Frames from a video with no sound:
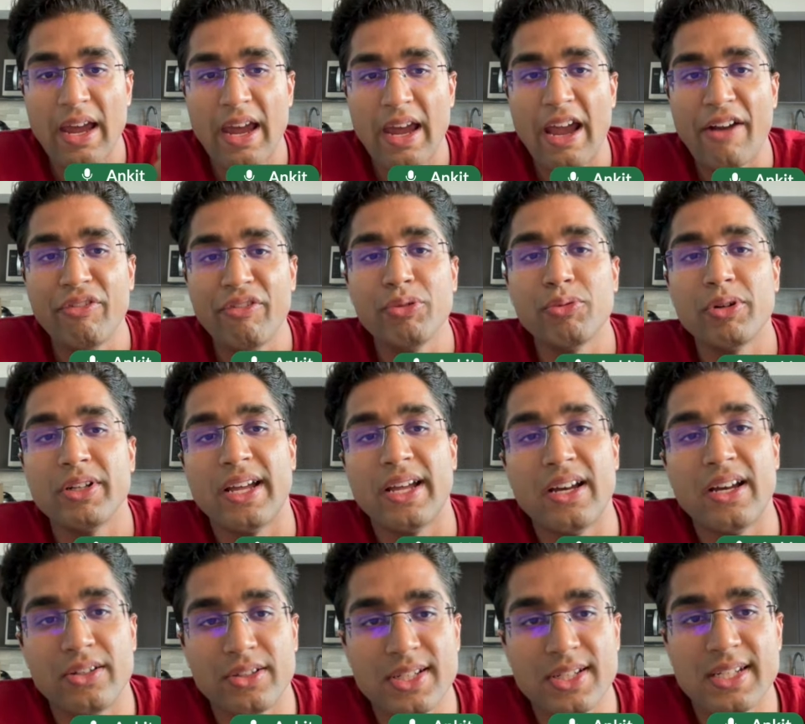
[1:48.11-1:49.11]
everyone
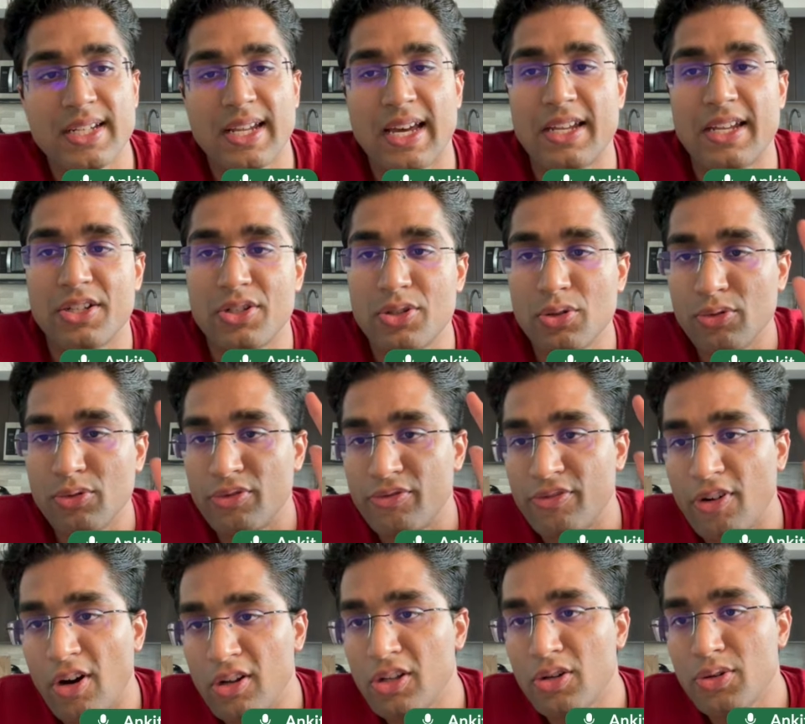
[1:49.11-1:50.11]
else has to
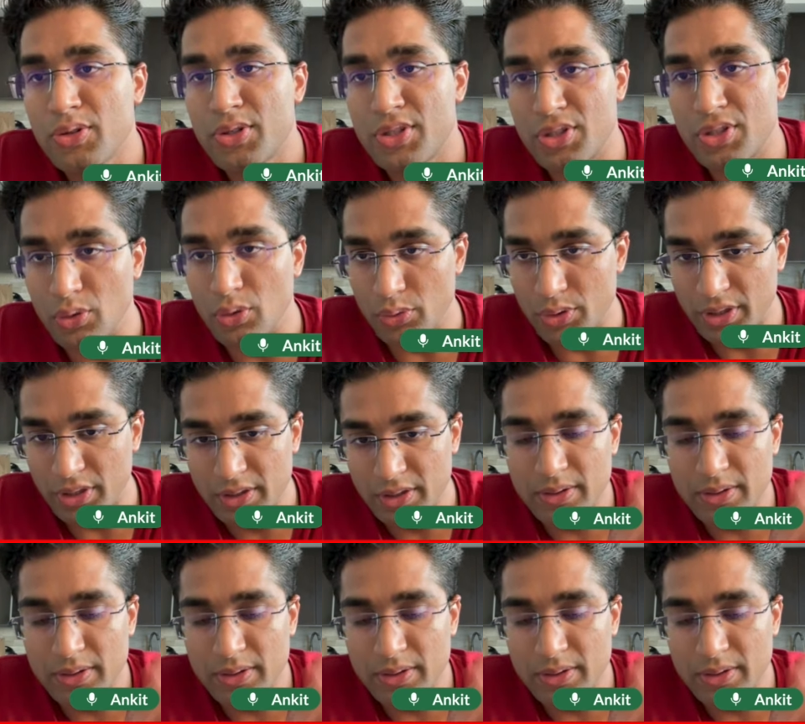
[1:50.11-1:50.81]
follow suit,